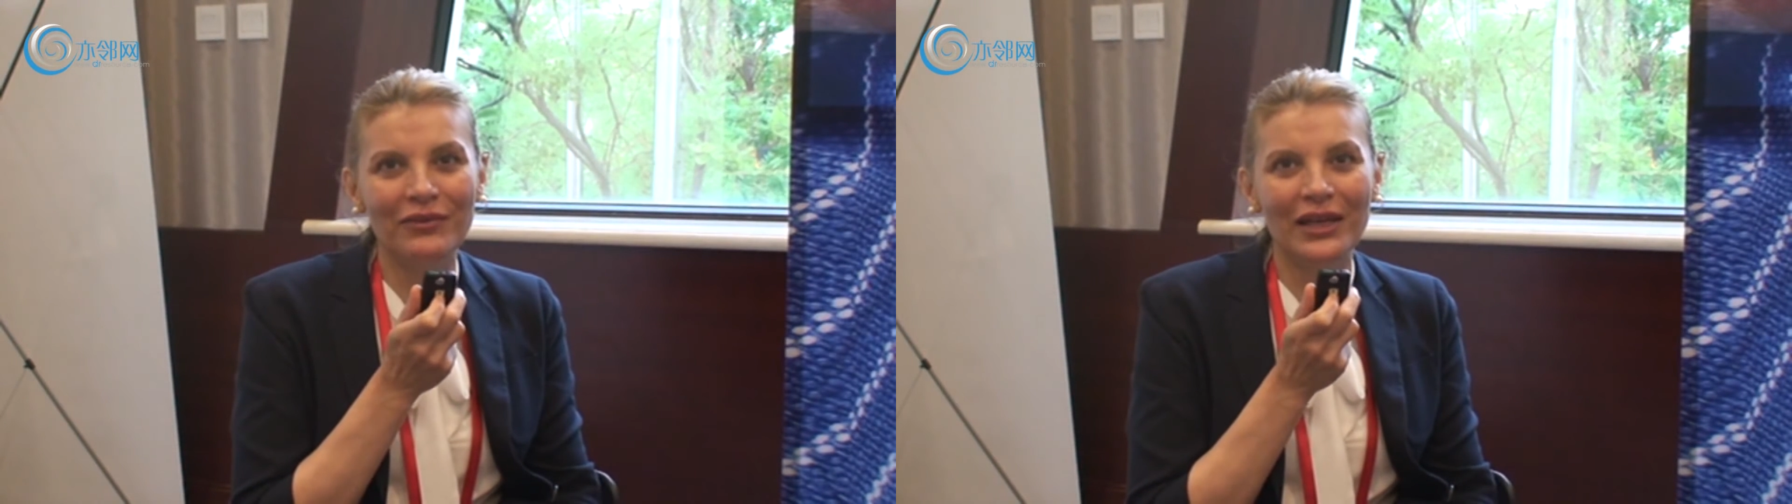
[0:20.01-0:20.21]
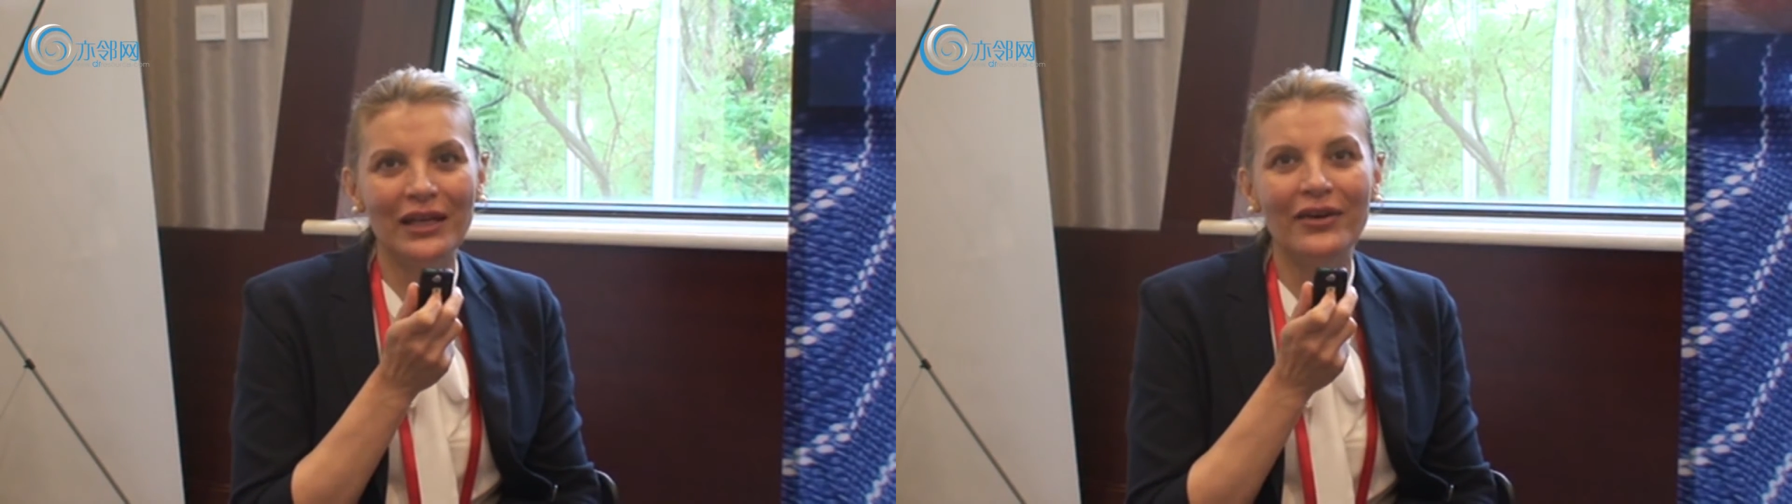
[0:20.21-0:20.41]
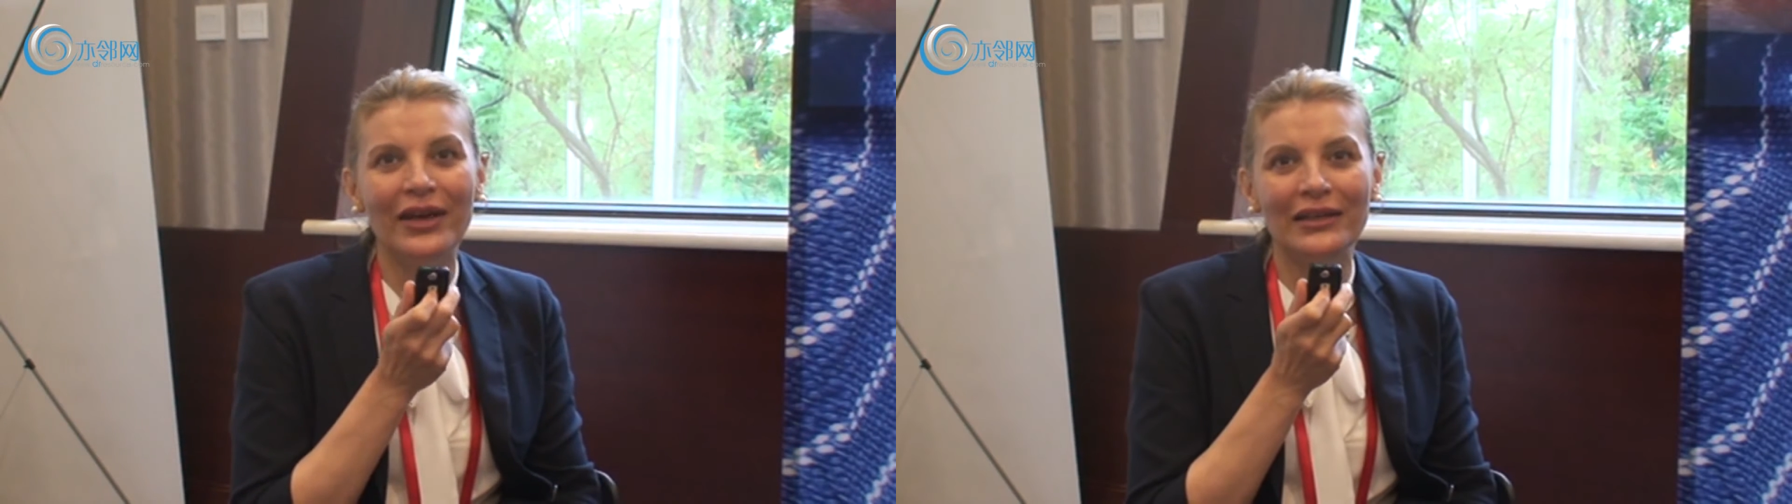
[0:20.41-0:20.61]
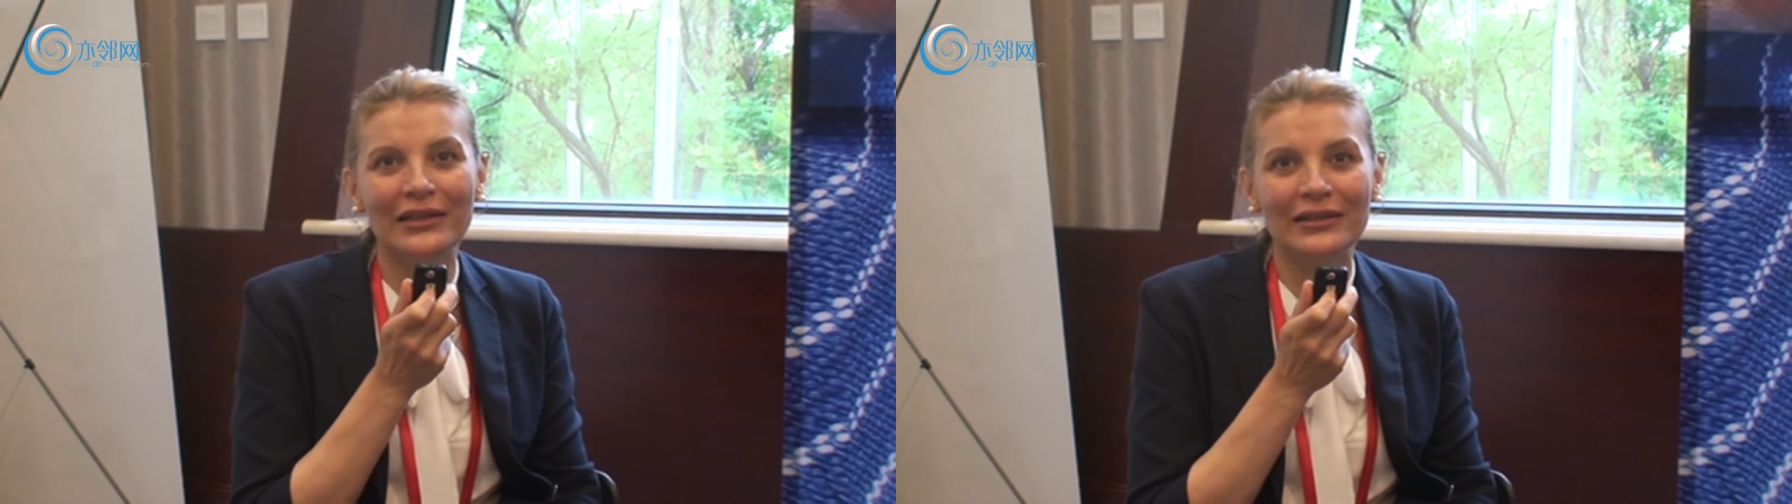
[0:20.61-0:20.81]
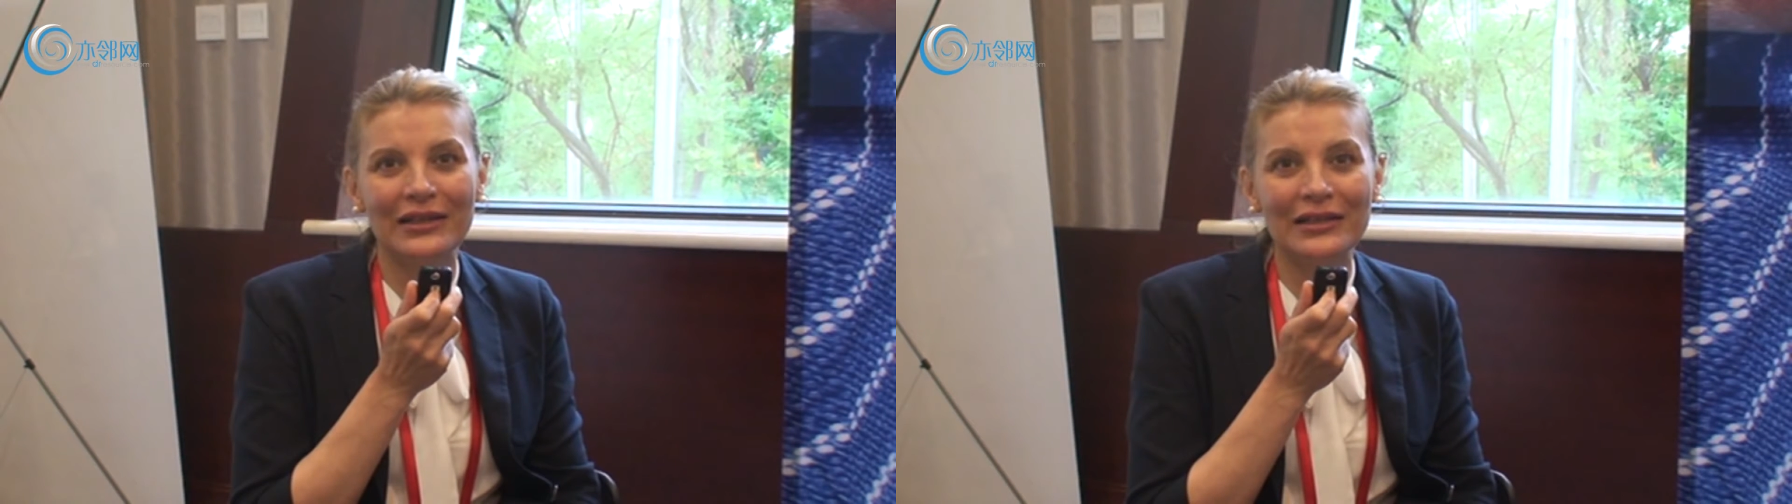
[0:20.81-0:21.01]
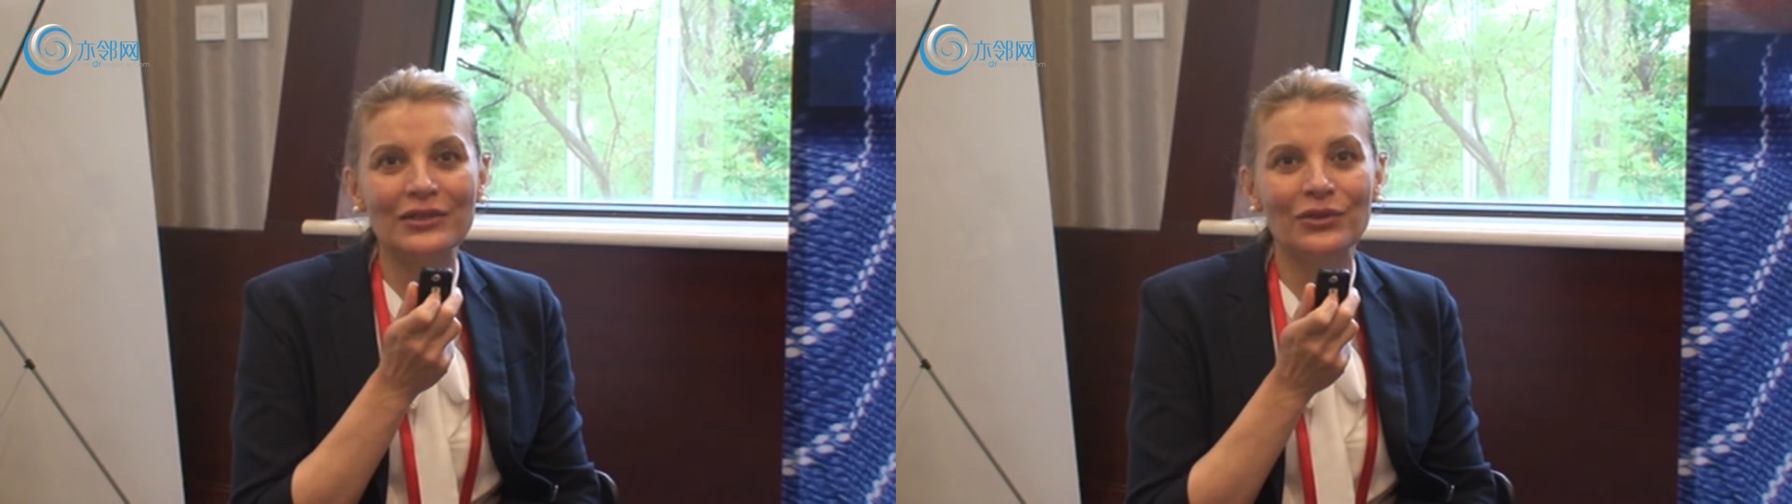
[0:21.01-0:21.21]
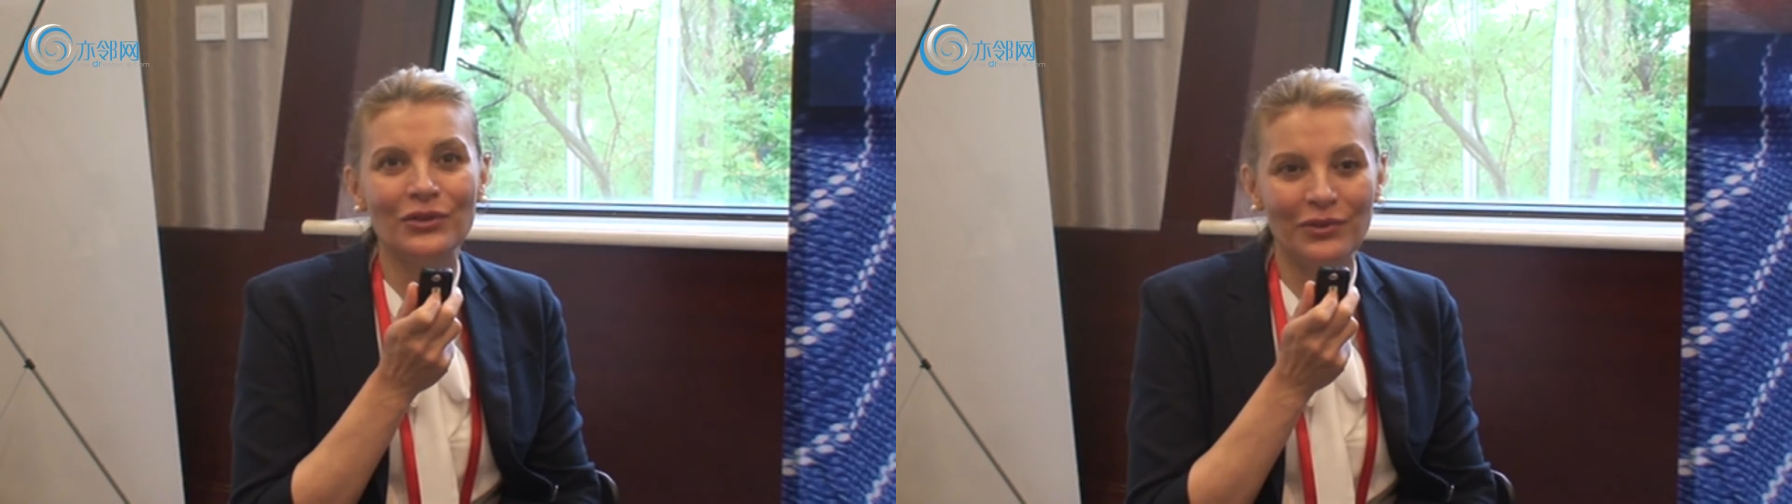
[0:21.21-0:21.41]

with a great interest to